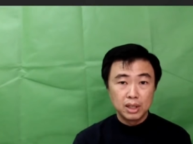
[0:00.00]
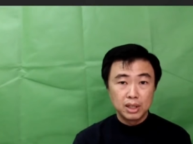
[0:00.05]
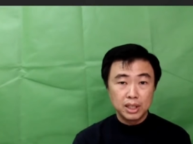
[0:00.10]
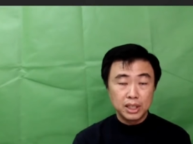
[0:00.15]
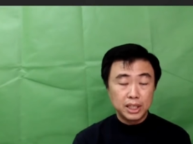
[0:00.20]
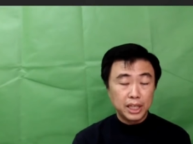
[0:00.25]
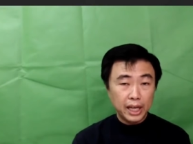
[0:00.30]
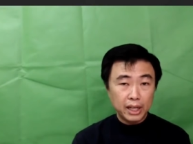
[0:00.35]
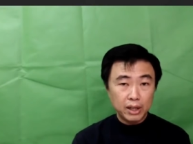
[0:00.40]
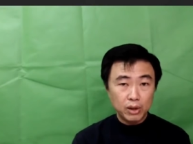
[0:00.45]

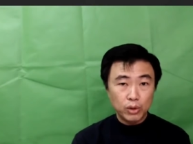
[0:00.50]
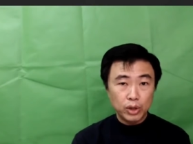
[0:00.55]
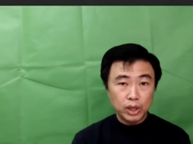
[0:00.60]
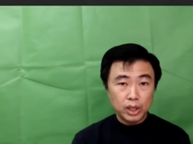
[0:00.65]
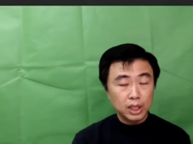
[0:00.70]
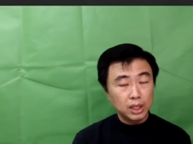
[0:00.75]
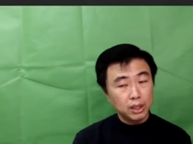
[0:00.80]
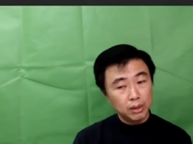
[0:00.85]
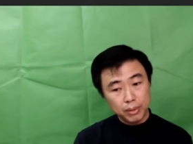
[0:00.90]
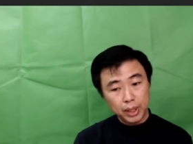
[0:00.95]
dead
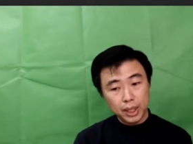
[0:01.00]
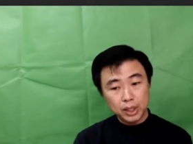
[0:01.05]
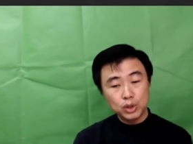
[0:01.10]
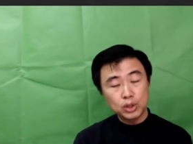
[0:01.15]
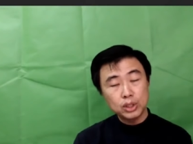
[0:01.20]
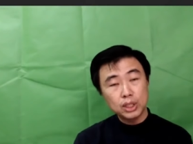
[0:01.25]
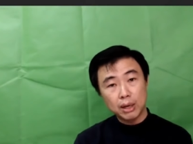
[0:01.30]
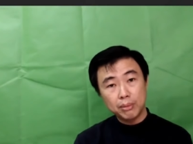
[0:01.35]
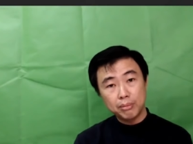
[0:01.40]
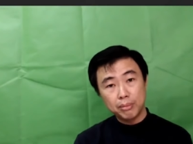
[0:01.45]
already, it may just
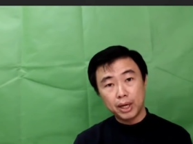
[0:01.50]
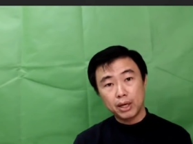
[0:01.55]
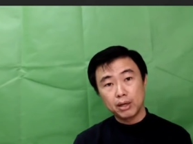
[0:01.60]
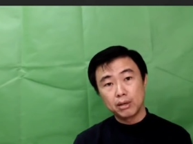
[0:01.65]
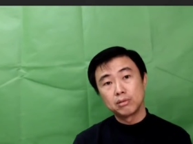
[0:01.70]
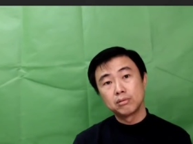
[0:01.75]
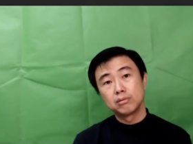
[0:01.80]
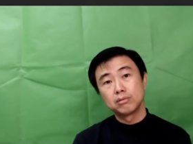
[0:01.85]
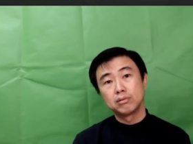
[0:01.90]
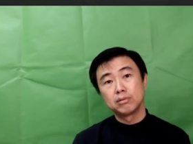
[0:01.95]
come back.
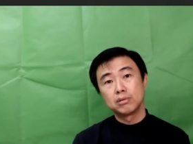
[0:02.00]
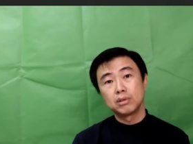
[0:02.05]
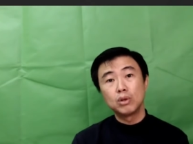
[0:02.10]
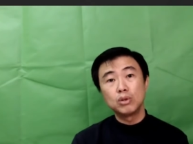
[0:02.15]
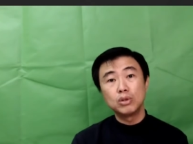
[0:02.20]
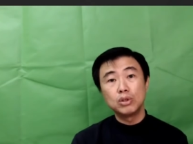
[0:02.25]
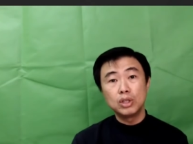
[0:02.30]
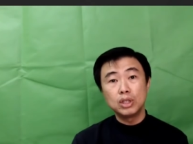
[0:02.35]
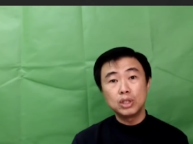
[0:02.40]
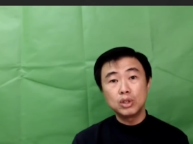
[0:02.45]
So
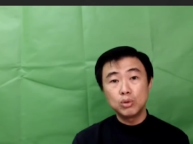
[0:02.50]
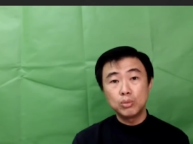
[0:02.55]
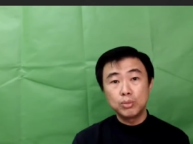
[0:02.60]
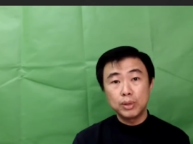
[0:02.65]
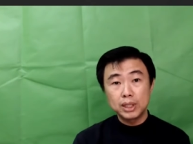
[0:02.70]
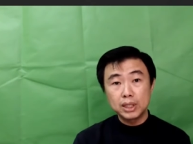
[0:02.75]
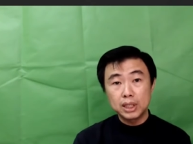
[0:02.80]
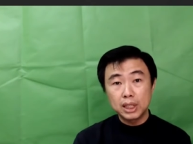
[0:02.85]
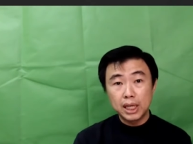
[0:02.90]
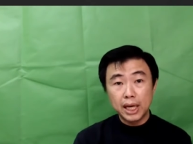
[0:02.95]
you need to
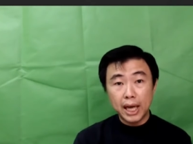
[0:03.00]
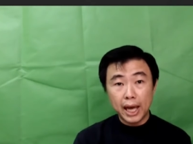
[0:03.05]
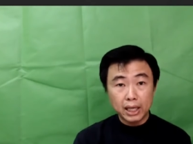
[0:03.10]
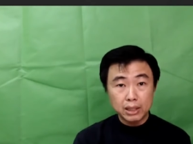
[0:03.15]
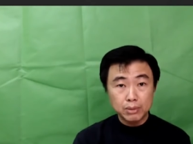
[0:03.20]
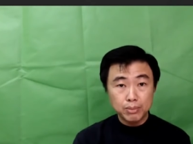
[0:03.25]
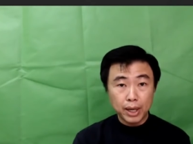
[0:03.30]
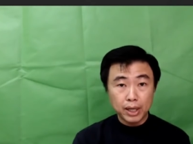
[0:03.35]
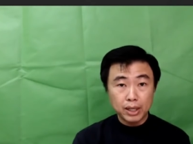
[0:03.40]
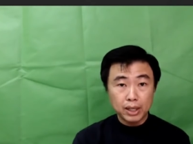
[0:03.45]
basically
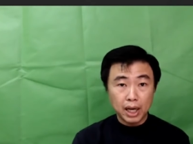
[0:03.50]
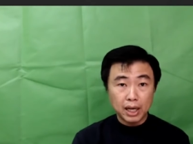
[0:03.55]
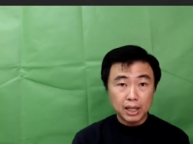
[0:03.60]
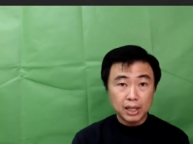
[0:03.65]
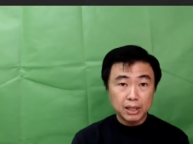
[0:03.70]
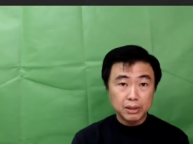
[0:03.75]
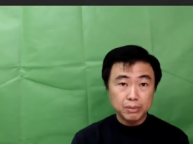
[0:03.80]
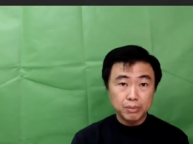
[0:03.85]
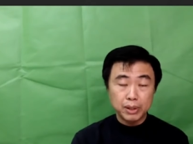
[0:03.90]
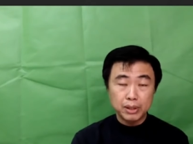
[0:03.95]
expect the
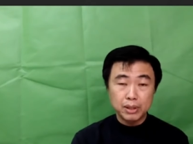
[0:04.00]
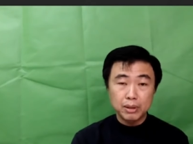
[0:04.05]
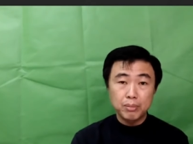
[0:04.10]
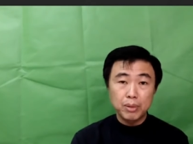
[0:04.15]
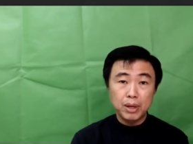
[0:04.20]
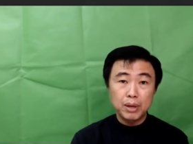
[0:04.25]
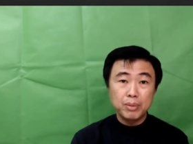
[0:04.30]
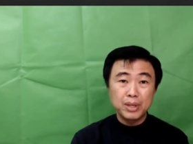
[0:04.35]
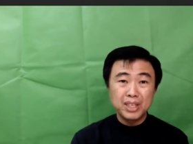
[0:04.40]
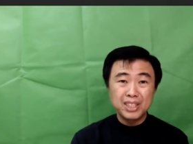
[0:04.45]
unexpected.
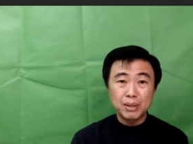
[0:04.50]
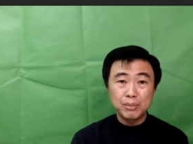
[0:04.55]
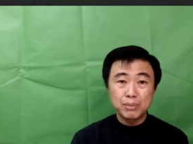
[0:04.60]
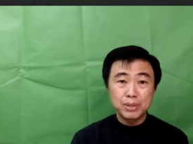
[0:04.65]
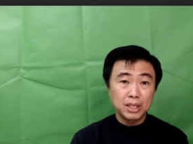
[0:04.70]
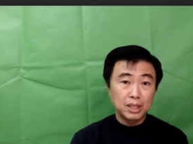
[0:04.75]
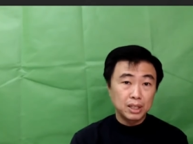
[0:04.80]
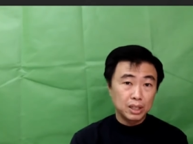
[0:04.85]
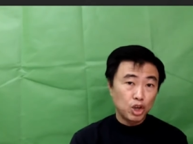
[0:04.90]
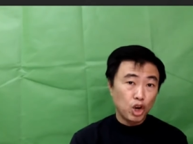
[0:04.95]
Maybe some
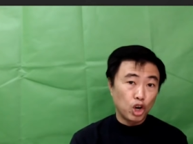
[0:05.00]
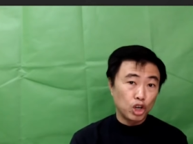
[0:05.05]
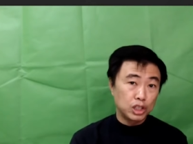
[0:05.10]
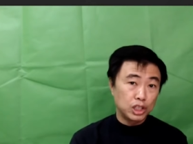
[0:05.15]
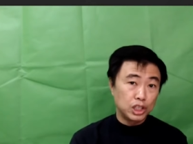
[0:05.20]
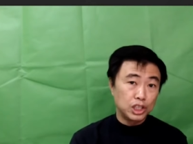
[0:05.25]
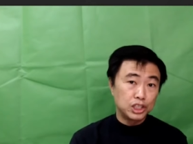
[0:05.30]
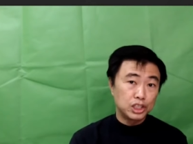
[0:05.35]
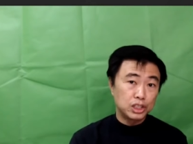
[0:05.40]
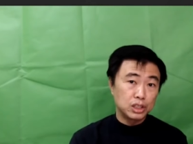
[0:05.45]
certain
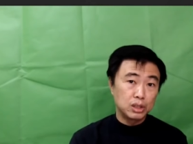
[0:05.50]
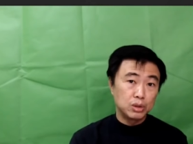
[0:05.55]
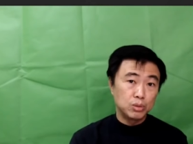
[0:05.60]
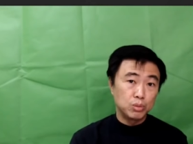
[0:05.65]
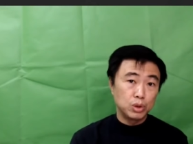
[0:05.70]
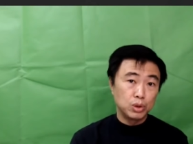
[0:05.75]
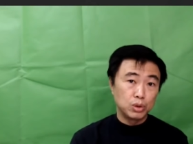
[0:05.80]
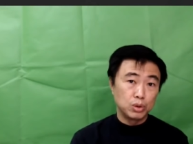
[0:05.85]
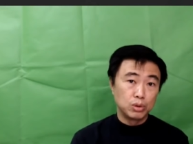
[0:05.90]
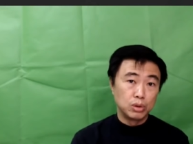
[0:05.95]
condition
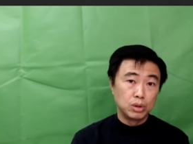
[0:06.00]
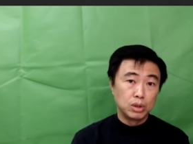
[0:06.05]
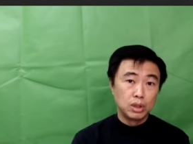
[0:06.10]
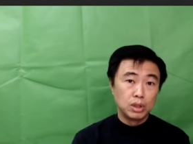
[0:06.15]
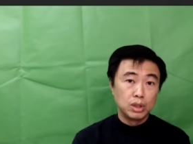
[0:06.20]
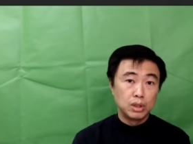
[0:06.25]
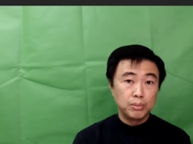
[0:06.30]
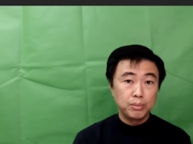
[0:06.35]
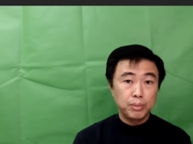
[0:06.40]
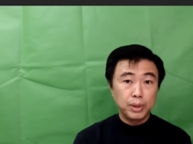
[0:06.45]
will
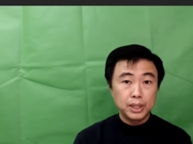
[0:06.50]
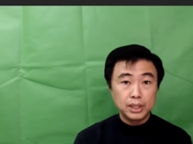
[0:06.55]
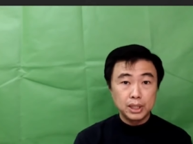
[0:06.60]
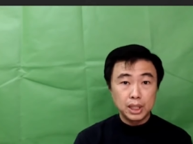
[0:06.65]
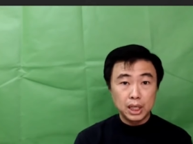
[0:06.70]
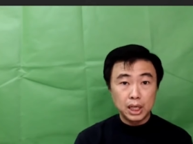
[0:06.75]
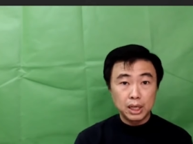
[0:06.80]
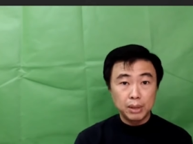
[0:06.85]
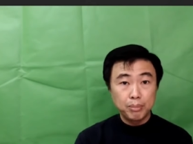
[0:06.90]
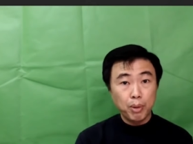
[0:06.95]

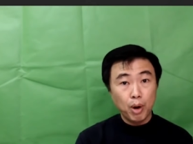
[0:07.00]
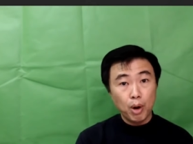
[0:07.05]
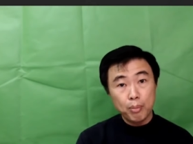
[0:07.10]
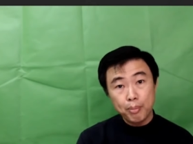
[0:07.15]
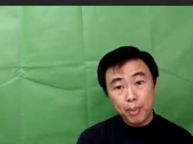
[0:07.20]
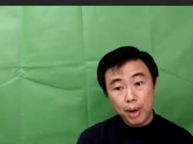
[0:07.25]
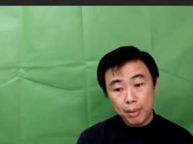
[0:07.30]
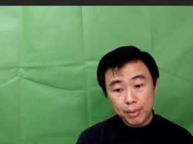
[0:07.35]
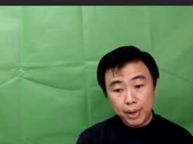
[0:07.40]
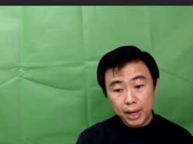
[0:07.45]
basically pop
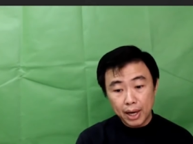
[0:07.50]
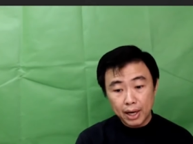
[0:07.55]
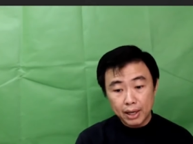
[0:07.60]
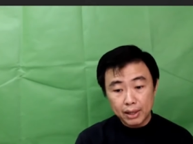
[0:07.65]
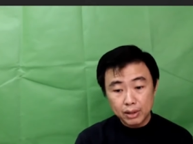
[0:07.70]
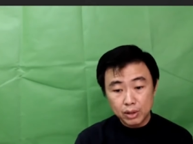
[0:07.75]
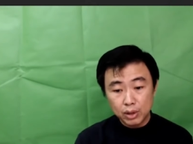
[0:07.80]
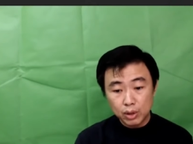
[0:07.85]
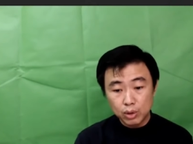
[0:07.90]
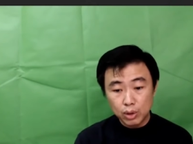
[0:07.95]
up and
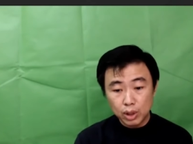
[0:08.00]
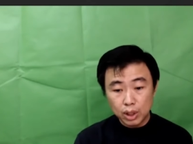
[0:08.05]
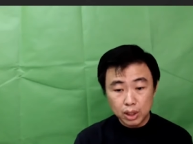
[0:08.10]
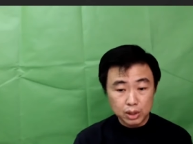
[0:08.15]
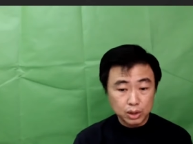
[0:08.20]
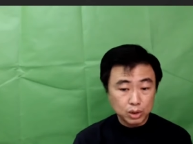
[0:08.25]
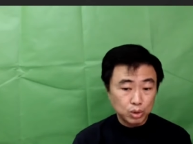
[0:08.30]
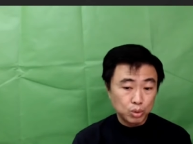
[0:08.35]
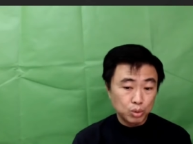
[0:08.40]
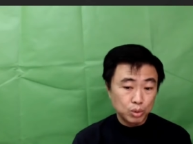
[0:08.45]
you know uh,
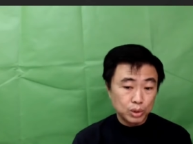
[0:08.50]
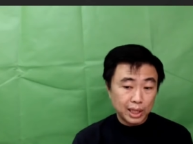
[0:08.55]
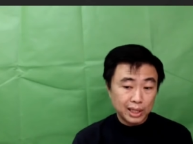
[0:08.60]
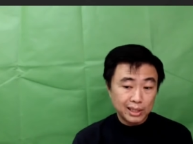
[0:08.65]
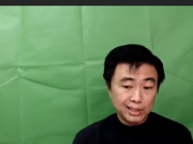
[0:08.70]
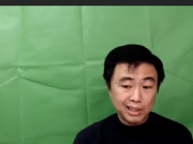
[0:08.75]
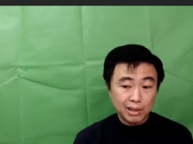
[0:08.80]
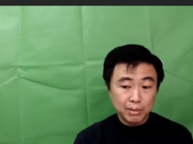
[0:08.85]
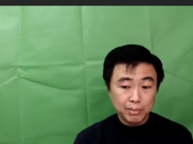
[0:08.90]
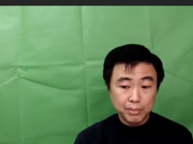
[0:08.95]
screw
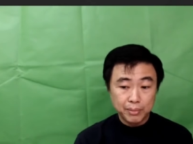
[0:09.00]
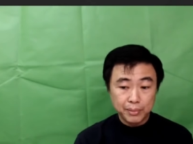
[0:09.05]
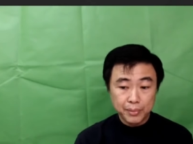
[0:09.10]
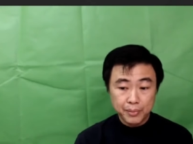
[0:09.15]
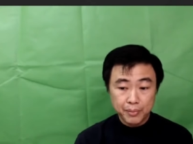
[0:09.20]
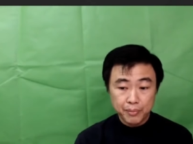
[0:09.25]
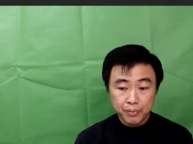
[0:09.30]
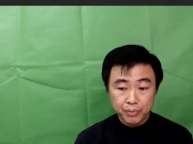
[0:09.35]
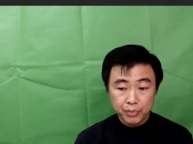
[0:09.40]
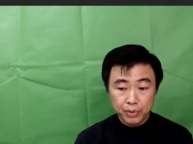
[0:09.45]
things up.
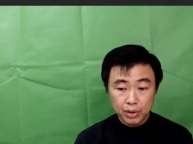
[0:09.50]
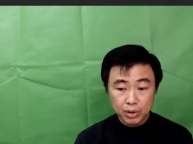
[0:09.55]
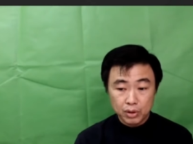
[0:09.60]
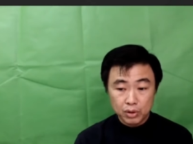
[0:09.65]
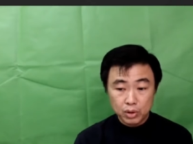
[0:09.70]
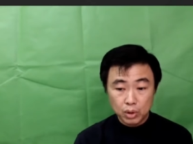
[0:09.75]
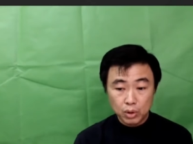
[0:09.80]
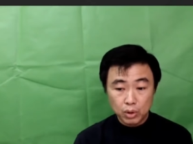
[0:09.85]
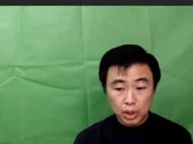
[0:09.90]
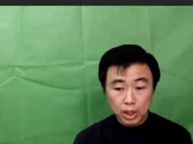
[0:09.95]

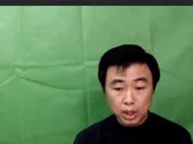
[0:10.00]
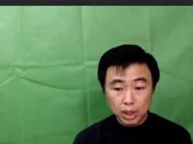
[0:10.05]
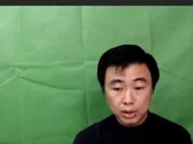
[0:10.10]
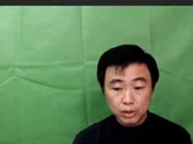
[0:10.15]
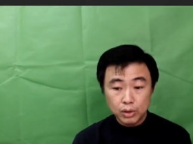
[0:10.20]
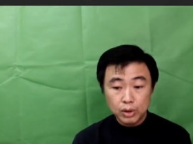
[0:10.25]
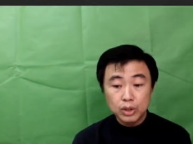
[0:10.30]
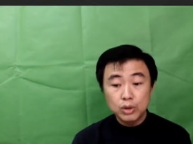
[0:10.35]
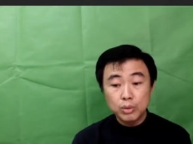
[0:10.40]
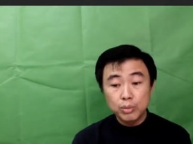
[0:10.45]
So uh, you
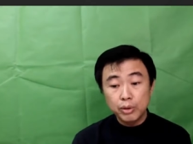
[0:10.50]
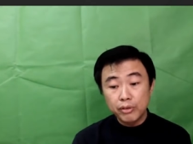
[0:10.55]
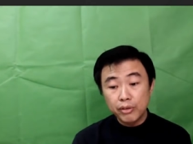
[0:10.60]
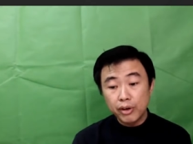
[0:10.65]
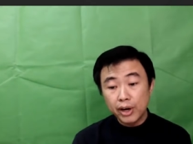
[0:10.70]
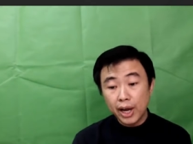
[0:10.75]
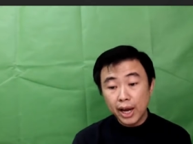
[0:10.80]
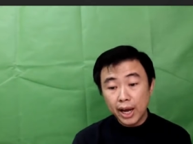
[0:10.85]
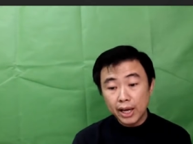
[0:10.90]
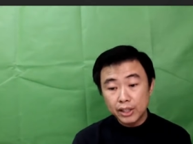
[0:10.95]
need to be
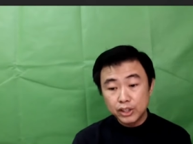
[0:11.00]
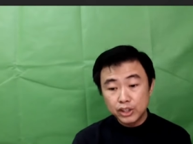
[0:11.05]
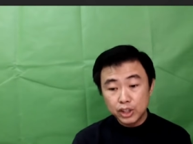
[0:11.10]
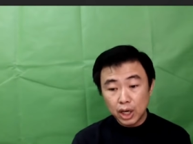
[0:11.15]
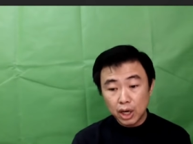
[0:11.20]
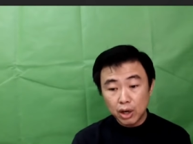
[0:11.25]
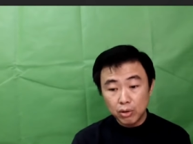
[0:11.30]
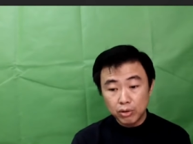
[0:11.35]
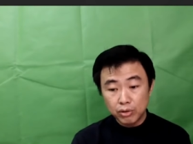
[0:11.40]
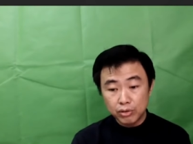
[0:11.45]
very
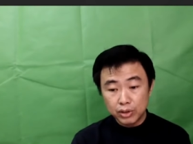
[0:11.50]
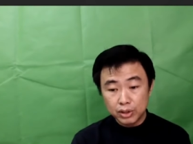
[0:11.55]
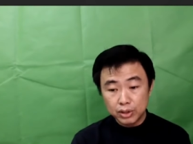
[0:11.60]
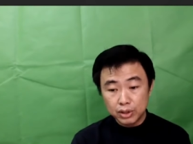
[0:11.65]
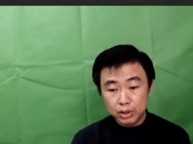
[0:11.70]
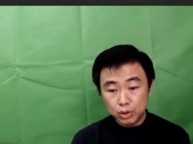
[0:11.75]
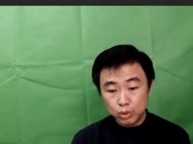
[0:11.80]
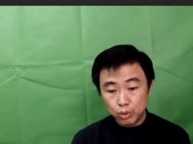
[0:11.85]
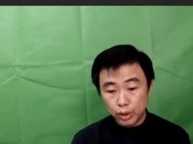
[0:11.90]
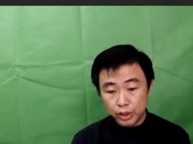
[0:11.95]
agile with the
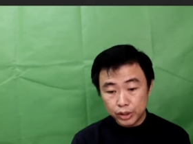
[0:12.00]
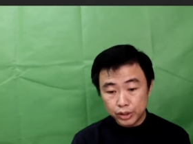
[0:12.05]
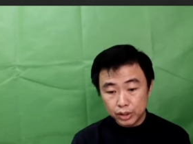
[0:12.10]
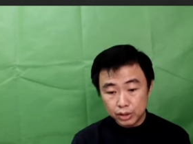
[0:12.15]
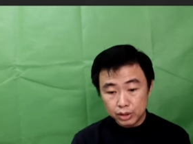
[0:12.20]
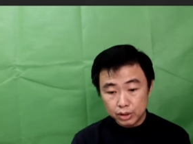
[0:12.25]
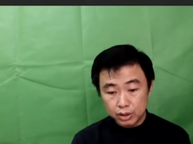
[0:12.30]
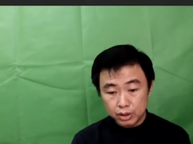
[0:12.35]
situation.